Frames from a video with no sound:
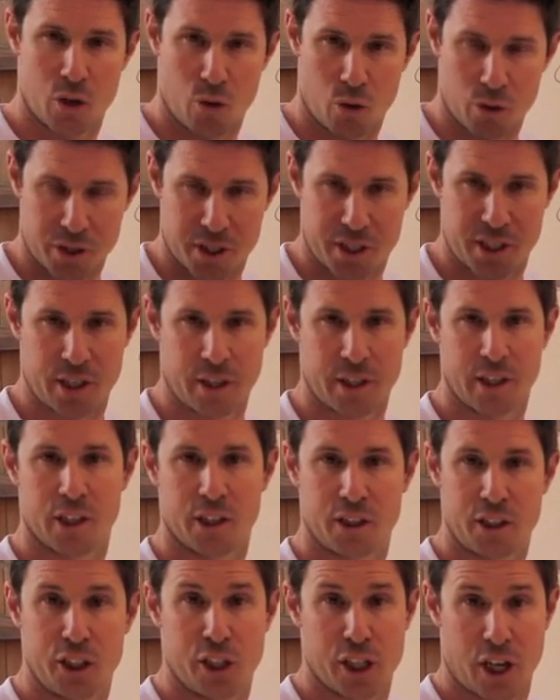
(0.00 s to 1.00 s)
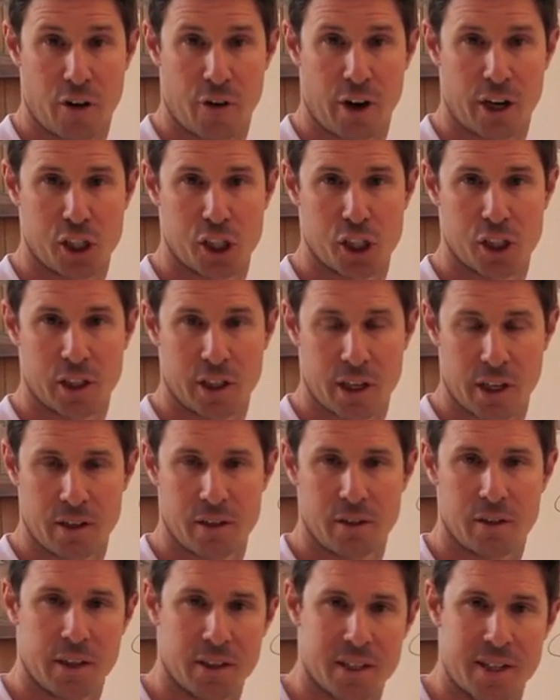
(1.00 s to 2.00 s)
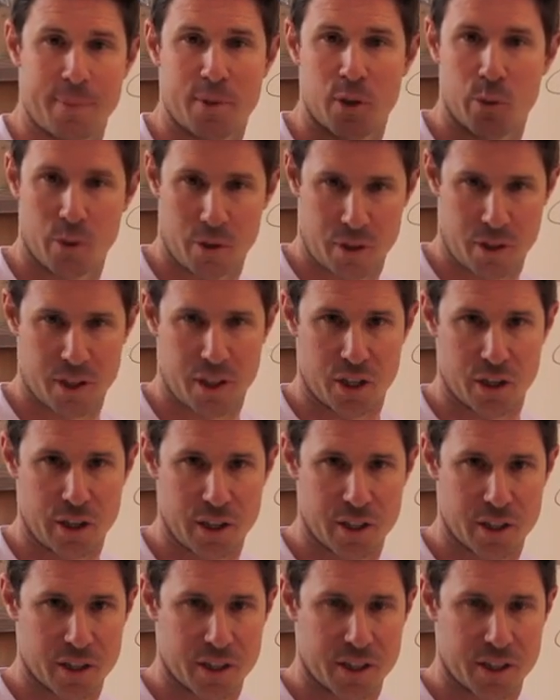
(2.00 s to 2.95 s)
cause cellular degeneration and subsequent disease.